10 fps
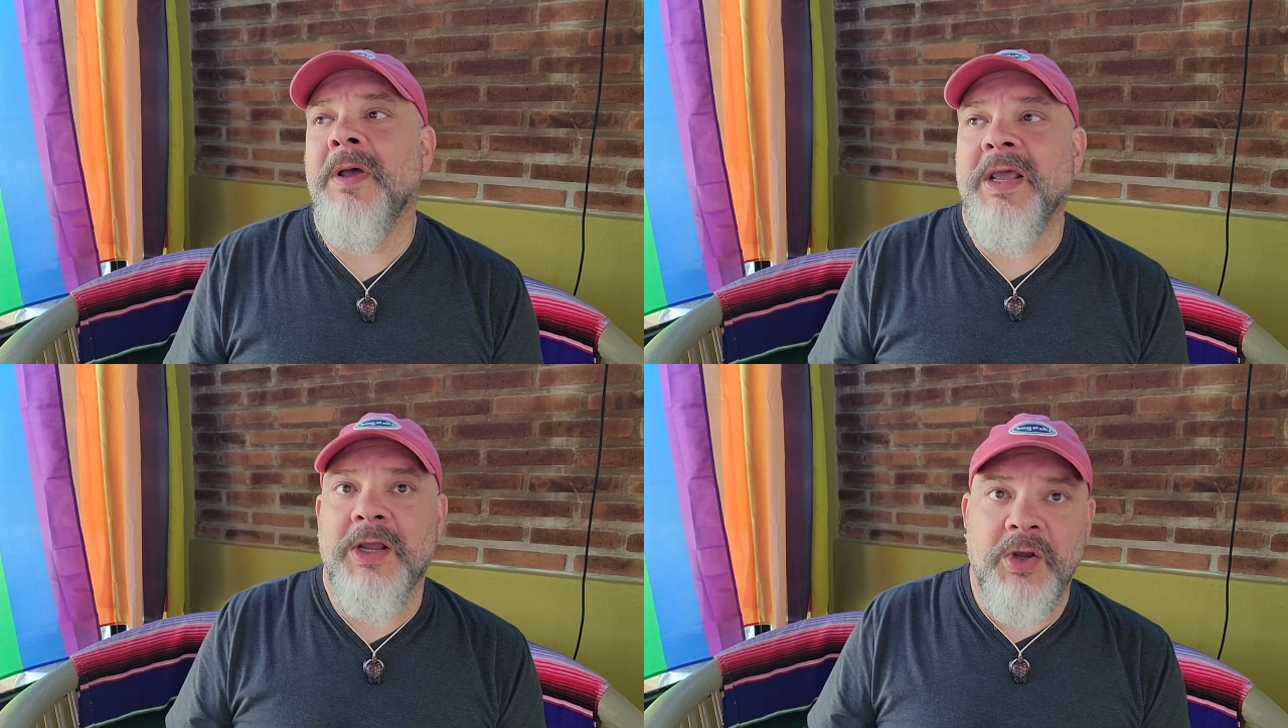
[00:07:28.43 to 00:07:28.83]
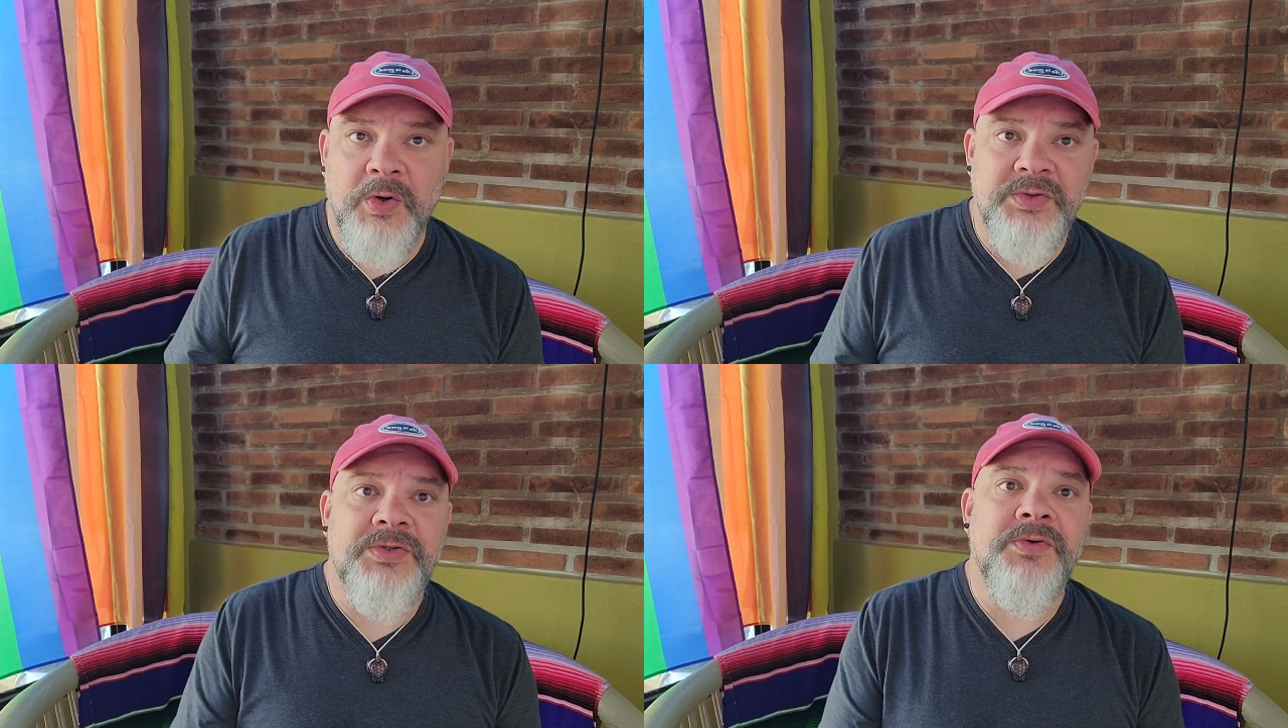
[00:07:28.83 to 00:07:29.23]
It
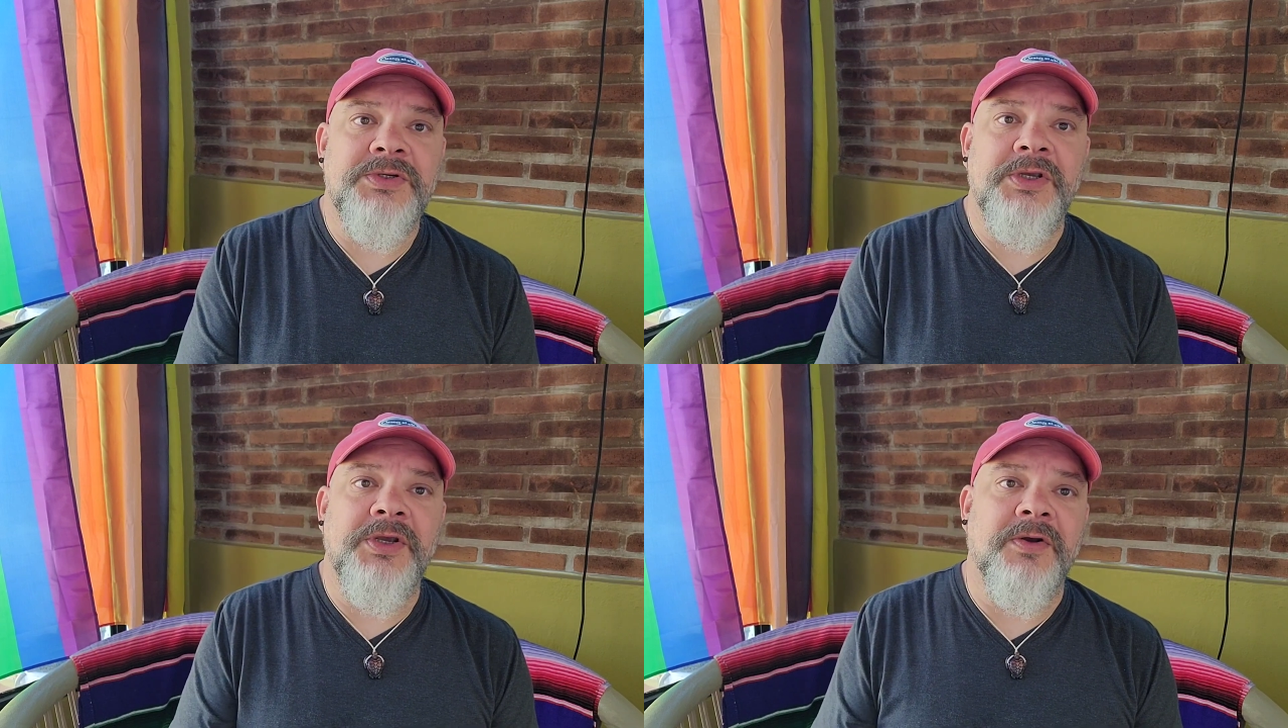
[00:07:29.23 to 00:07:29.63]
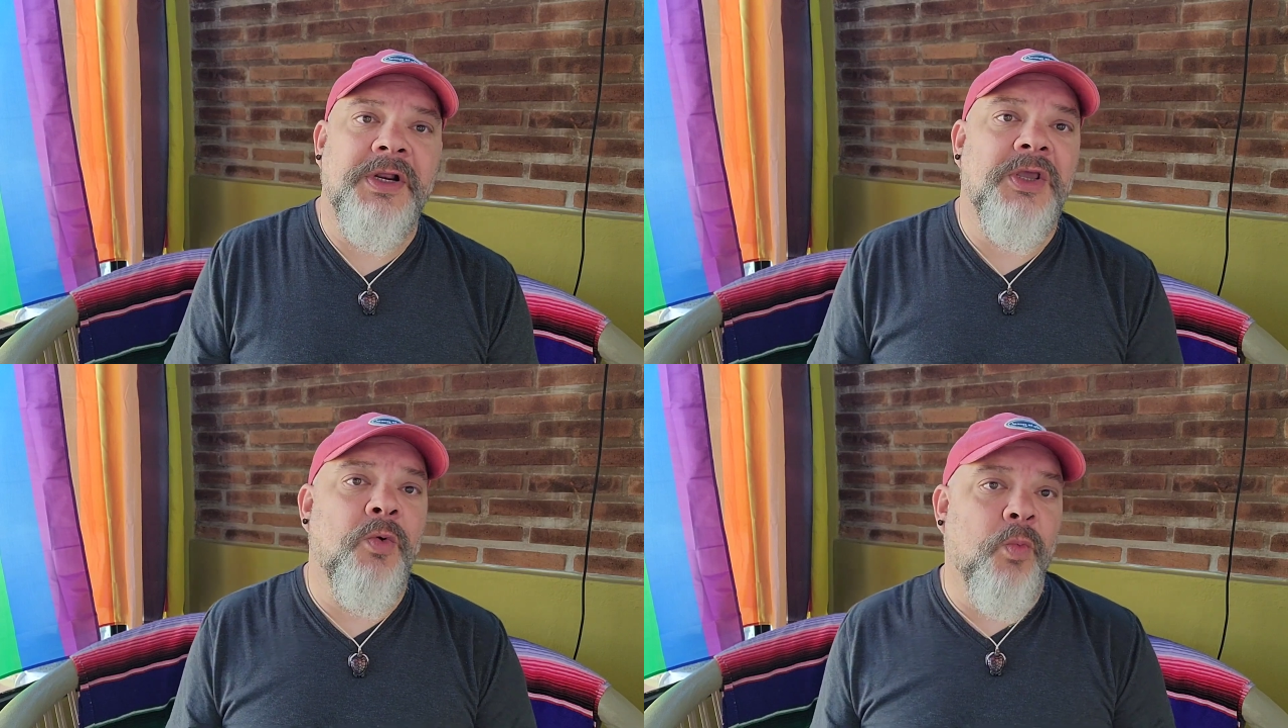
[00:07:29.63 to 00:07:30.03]
goes through
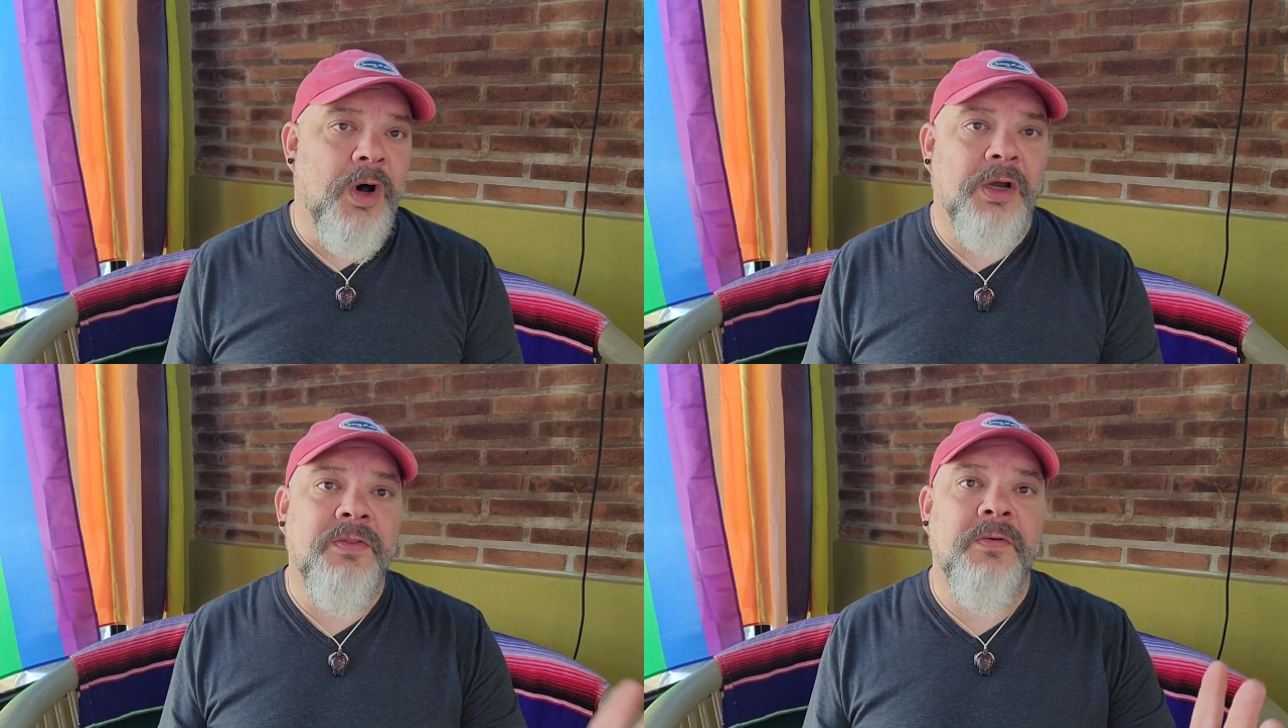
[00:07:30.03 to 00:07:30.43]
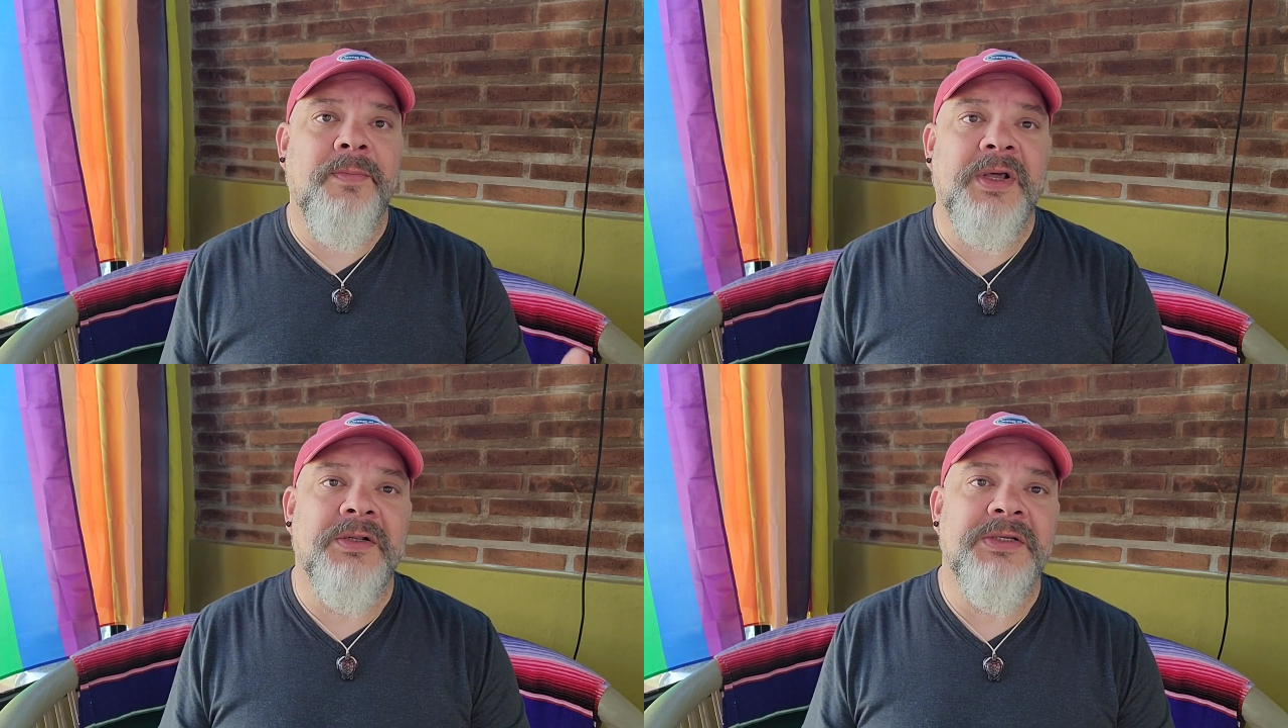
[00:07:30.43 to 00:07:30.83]
security. You walk through a
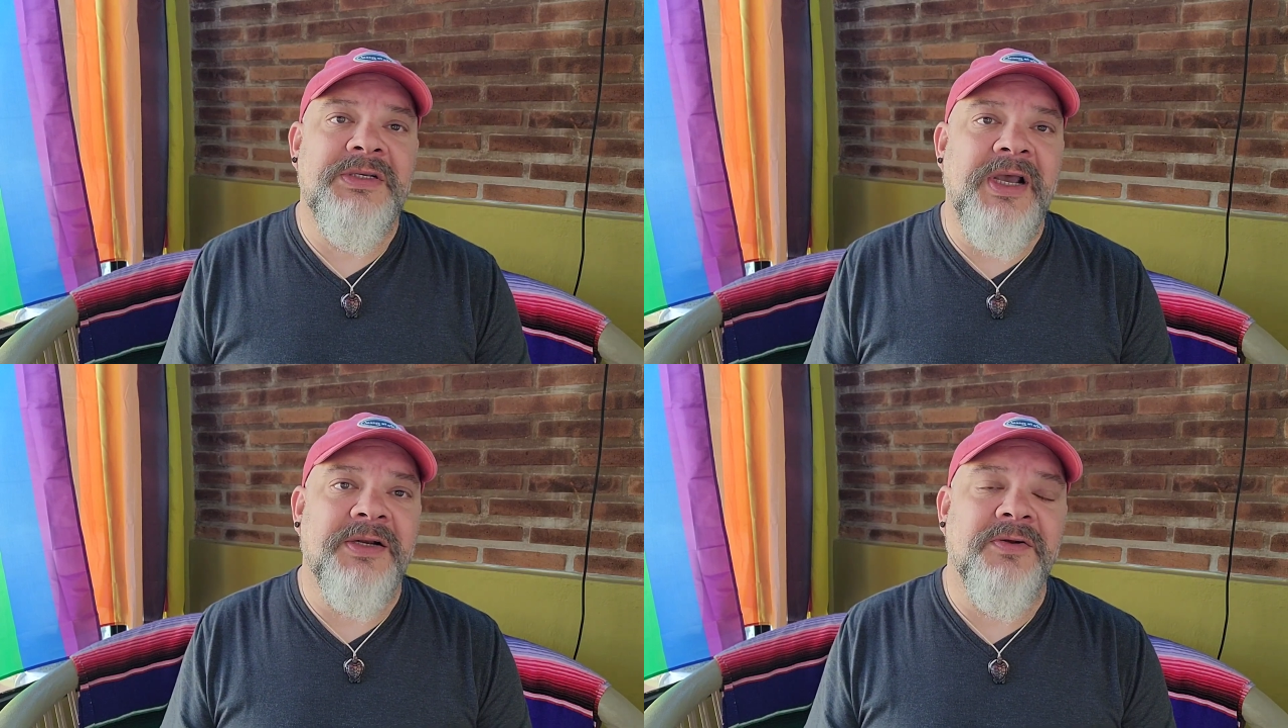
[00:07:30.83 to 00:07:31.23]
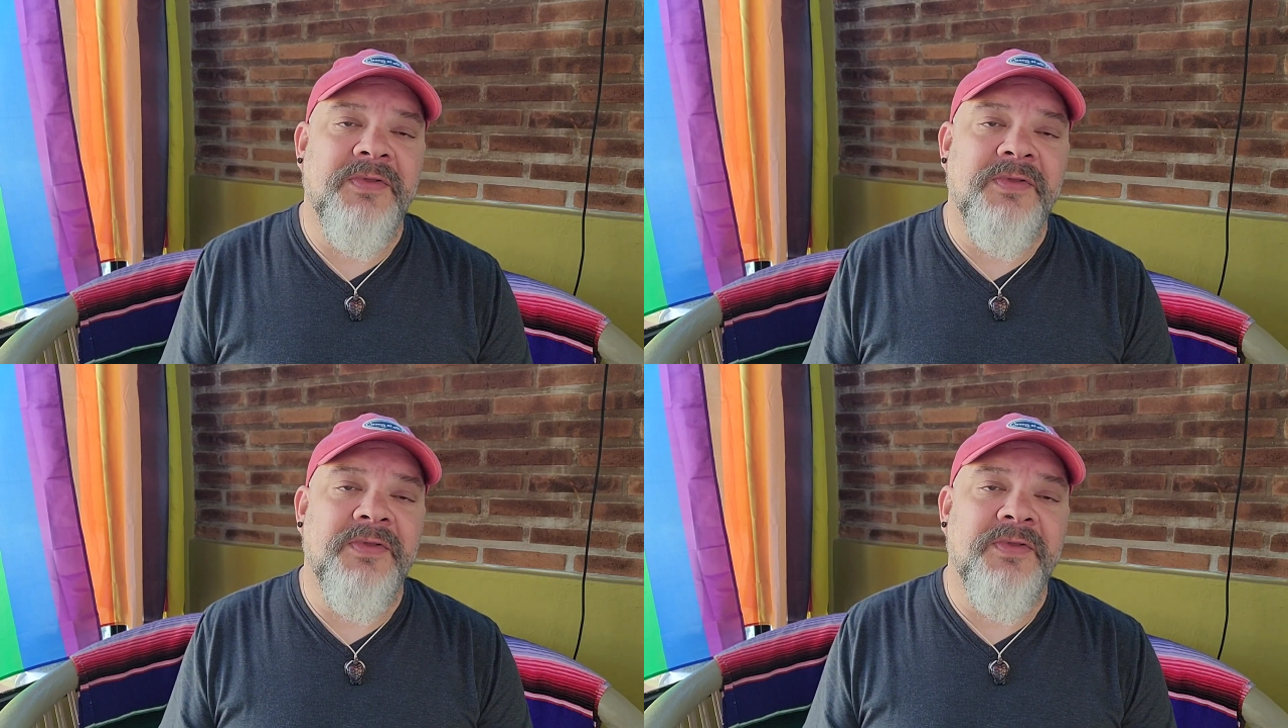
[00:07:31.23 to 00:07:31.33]
metal detector.